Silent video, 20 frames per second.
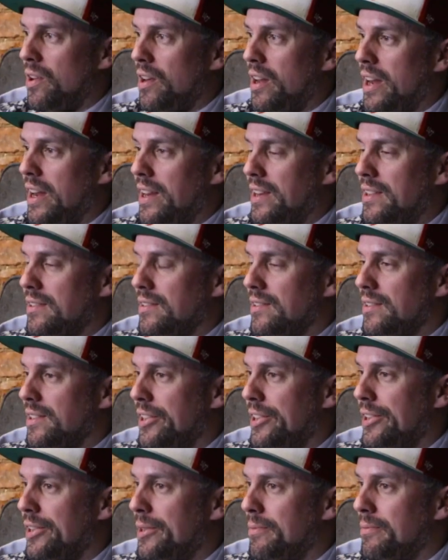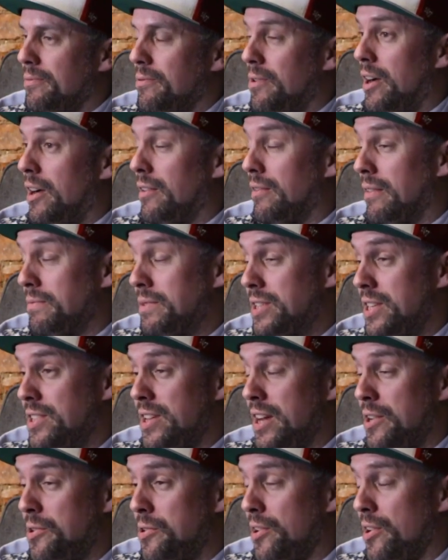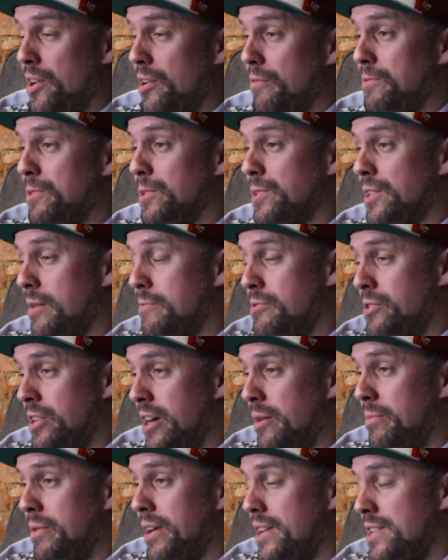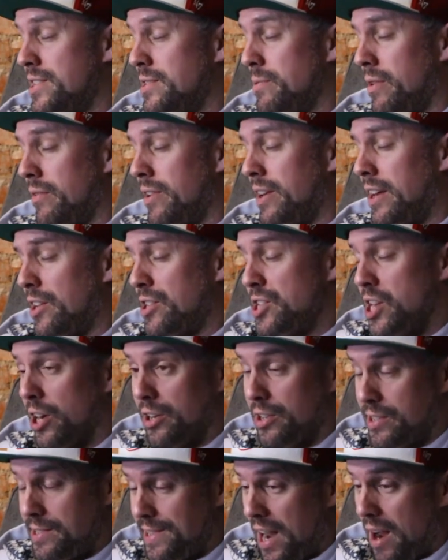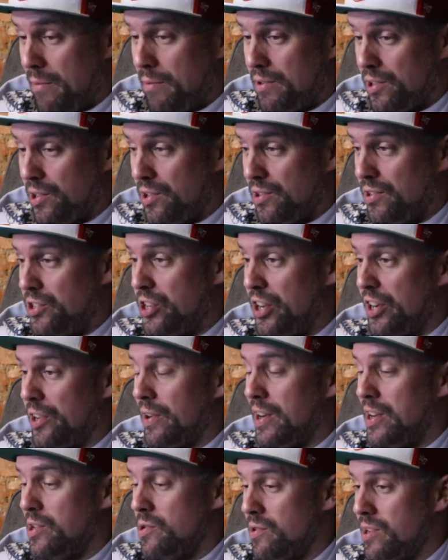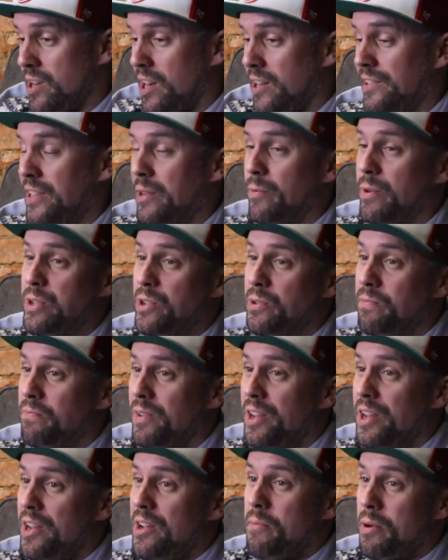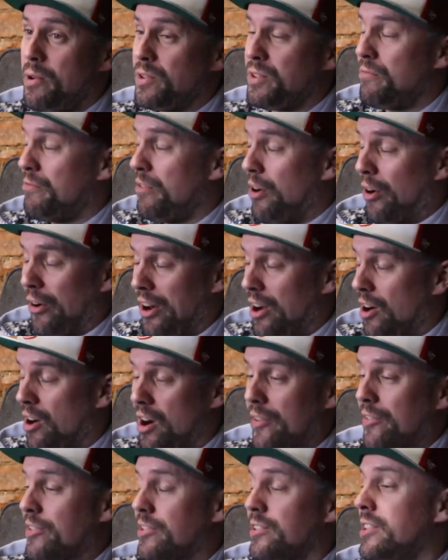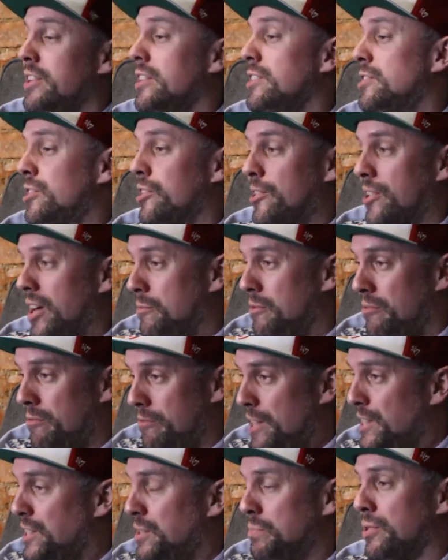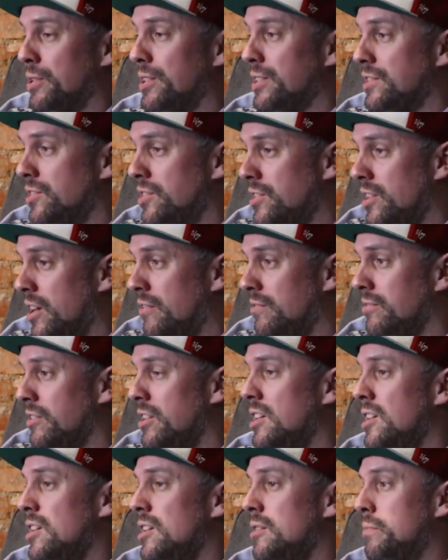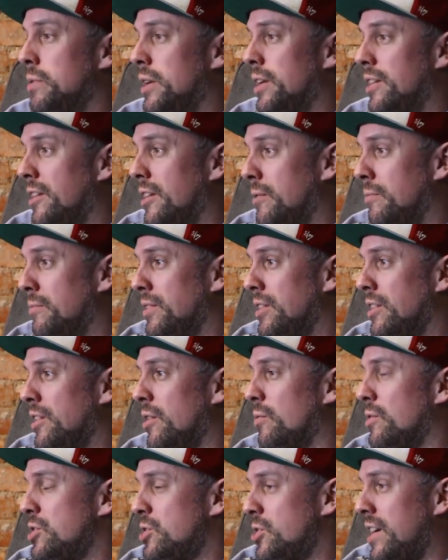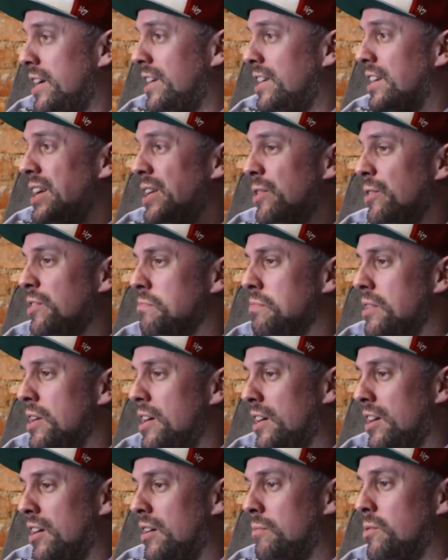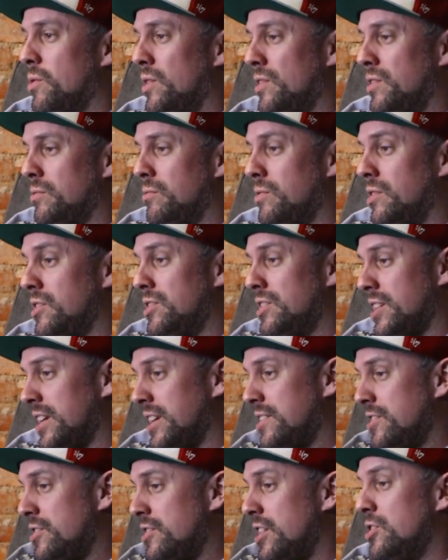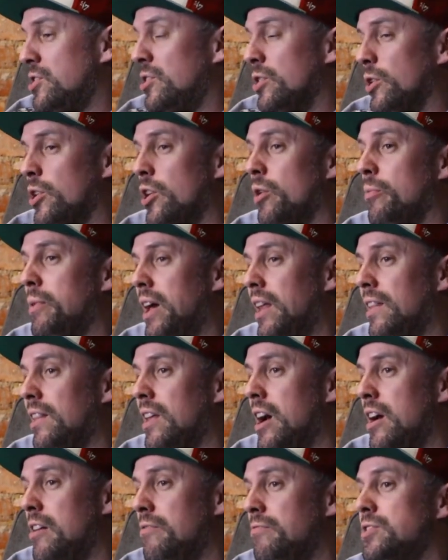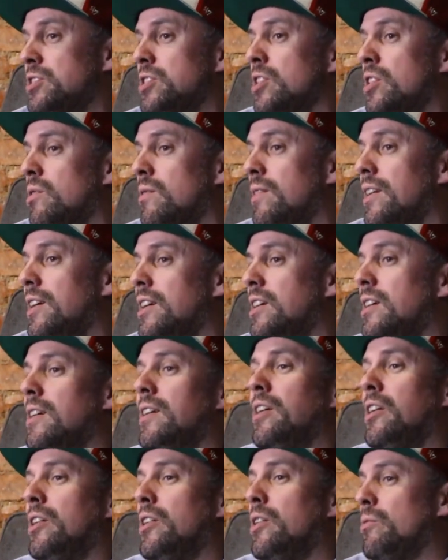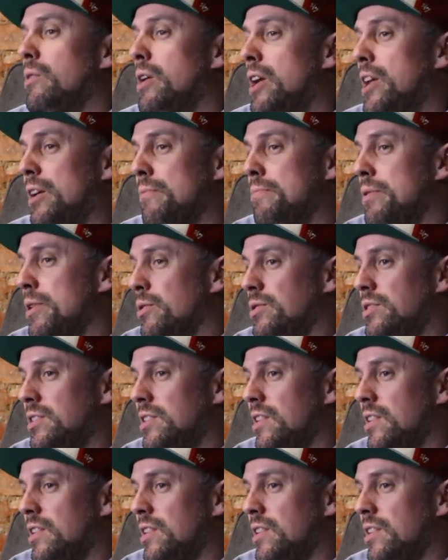like, um, well, since I took on a full-time job, honestly, we haven't had a ton of time to generate new content. We do post very often to Instagram and Facebook and stuff. But um, you know, we're trying to gear the blog now more towards like digital nomad life. So you know, writing a post